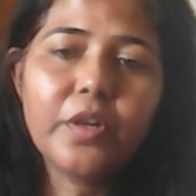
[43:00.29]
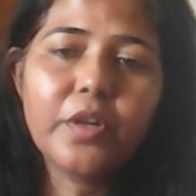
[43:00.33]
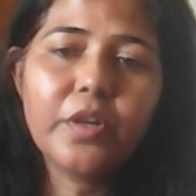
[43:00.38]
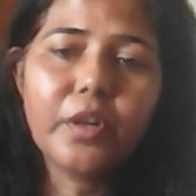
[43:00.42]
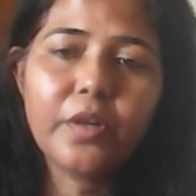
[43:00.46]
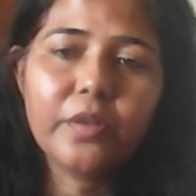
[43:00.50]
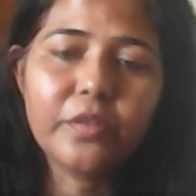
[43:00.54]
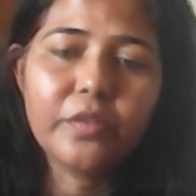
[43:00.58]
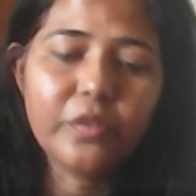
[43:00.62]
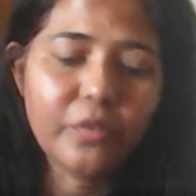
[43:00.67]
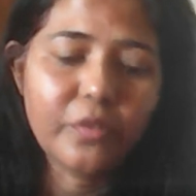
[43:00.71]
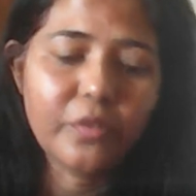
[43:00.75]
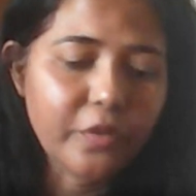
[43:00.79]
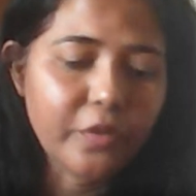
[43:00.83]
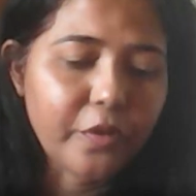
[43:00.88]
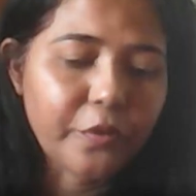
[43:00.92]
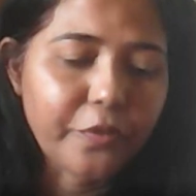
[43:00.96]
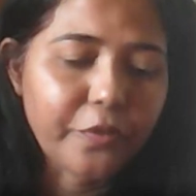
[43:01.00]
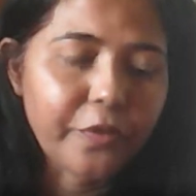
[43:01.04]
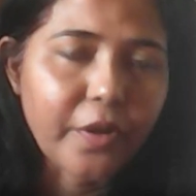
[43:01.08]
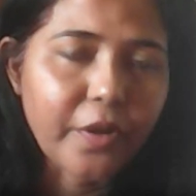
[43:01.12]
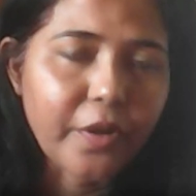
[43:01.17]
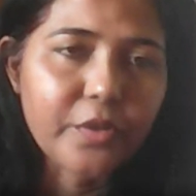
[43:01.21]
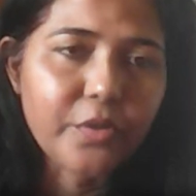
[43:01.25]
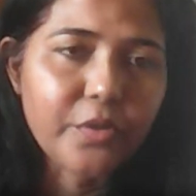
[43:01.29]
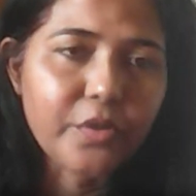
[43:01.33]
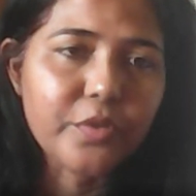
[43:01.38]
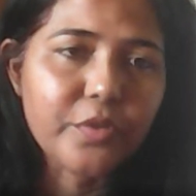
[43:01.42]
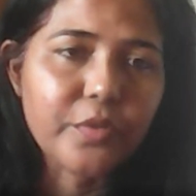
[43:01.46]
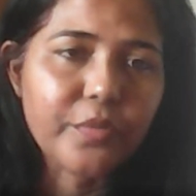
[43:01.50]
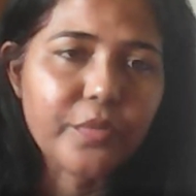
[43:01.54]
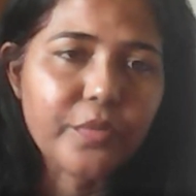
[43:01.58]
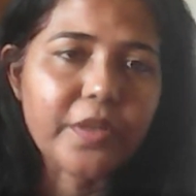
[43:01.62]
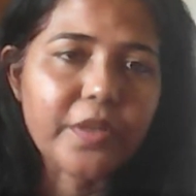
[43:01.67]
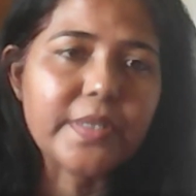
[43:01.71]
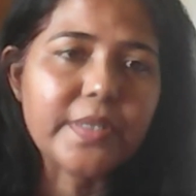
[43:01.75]
look for those
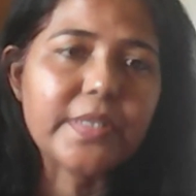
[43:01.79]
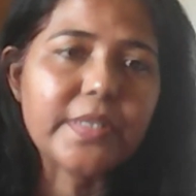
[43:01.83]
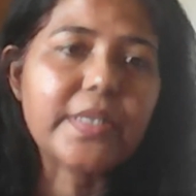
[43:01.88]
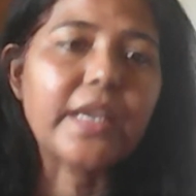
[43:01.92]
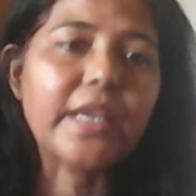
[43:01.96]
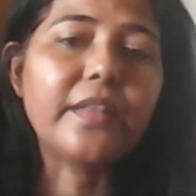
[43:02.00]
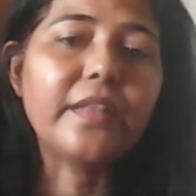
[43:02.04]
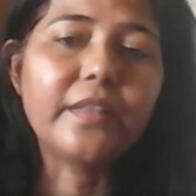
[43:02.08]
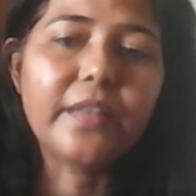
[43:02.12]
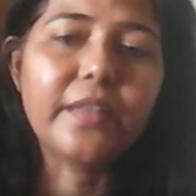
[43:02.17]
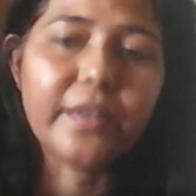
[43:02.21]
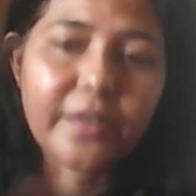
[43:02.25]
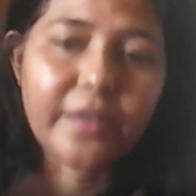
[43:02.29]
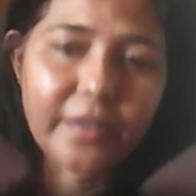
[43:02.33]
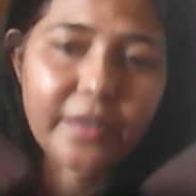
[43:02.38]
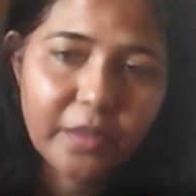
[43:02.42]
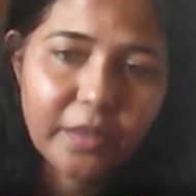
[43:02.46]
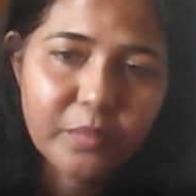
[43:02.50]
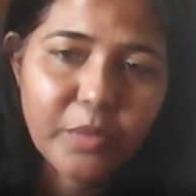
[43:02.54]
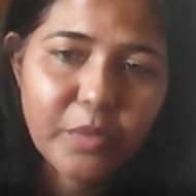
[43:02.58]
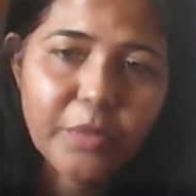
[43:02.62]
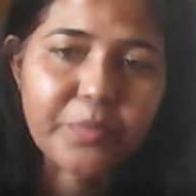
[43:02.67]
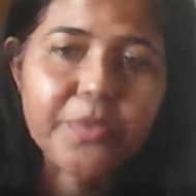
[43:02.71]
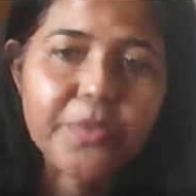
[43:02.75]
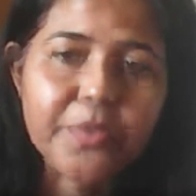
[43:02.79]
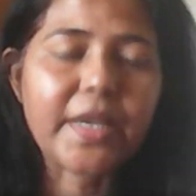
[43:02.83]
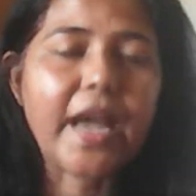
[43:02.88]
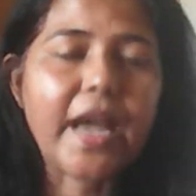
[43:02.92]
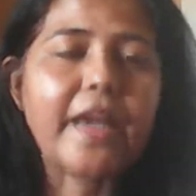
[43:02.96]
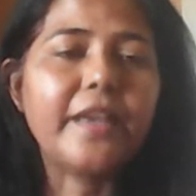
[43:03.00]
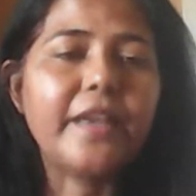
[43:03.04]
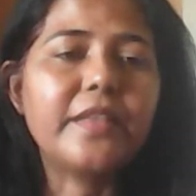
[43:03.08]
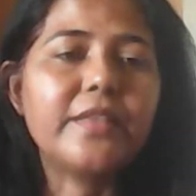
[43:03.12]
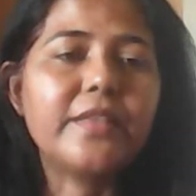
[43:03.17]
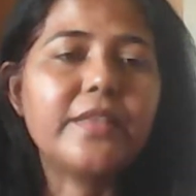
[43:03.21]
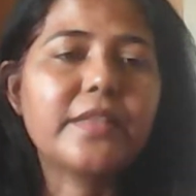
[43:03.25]
words in the realm of
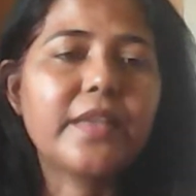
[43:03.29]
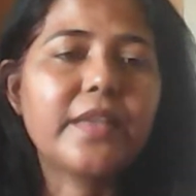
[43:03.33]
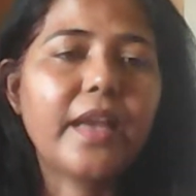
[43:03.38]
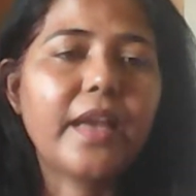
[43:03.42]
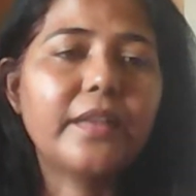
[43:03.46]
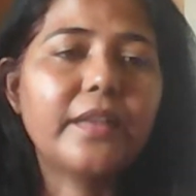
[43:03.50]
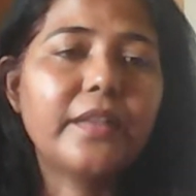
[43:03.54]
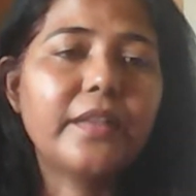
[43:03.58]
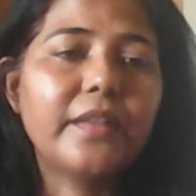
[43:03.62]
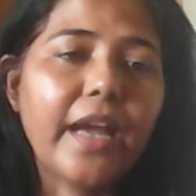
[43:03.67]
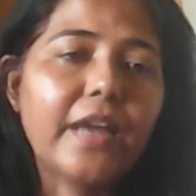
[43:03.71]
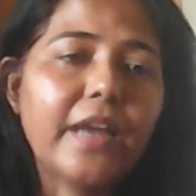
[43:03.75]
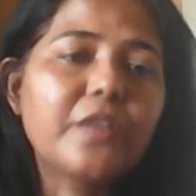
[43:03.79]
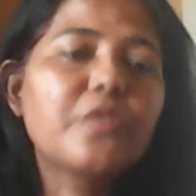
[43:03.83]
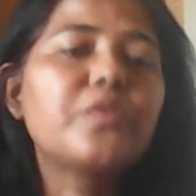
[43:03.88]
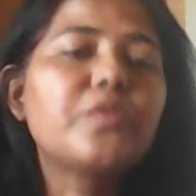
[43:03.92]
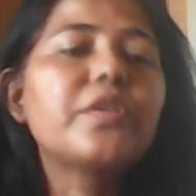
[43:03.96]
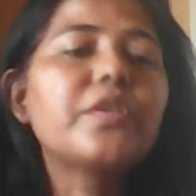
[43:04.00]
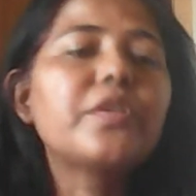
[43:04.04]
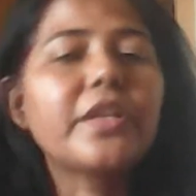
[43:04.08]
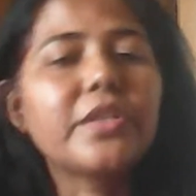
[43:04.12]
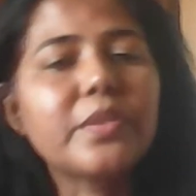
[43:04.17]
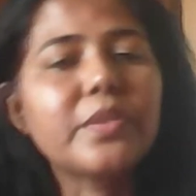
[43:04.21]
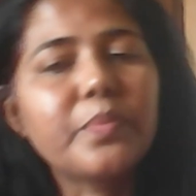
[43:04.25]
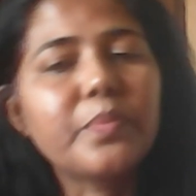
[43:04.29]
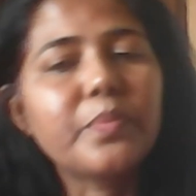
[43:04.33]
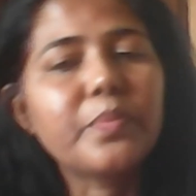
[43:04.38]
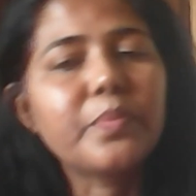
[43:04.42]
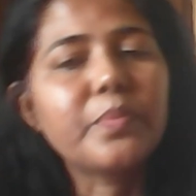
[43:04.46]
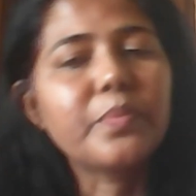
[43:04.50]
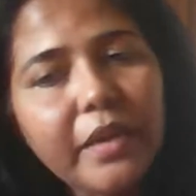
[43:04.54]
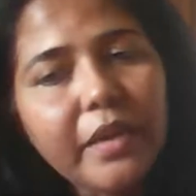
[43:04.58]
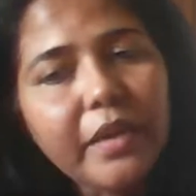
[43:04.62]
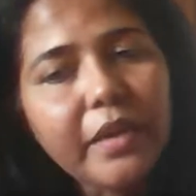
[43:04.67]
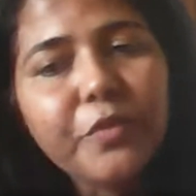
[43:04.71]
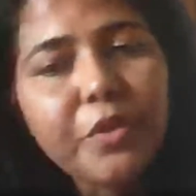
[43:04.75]
science, and that could
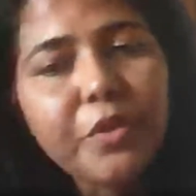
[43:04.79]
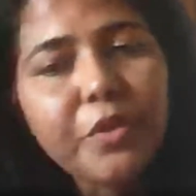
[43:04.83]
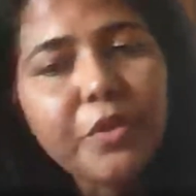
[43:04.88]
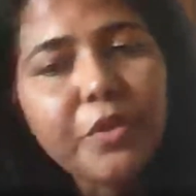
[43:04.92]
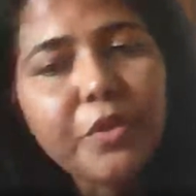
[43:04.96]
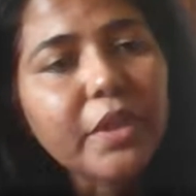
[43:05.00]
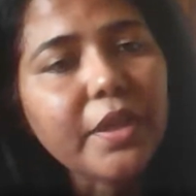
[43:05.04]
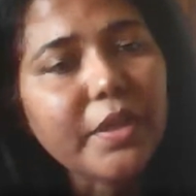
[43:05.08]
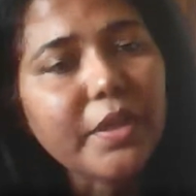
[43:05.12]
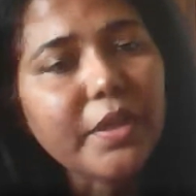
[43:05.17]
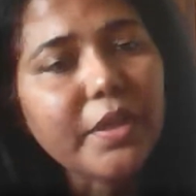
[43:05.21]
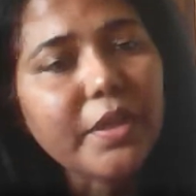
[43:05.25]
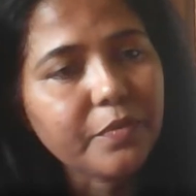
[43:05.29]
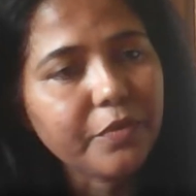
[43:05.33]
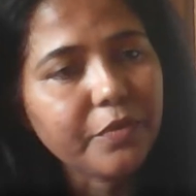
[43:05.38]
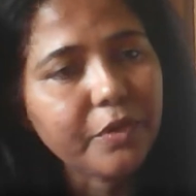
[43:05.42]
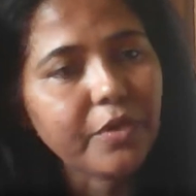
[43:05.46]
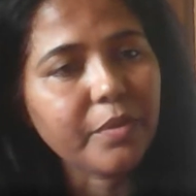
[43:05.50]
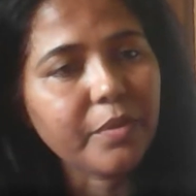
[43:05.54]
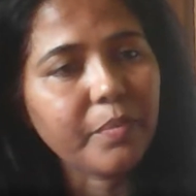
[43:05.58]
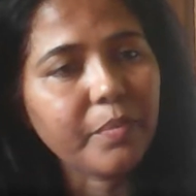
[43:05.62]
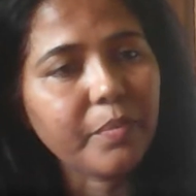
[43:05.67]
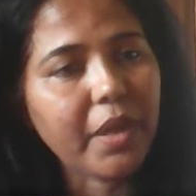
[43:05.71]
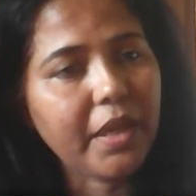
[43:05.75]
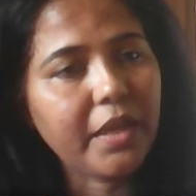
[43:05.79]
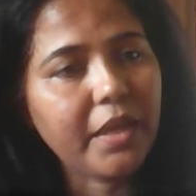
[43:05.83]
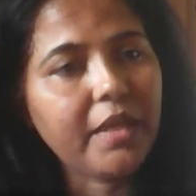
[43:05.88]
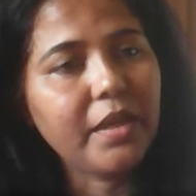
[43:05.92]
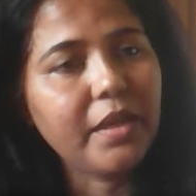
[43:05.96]
explain few things for me.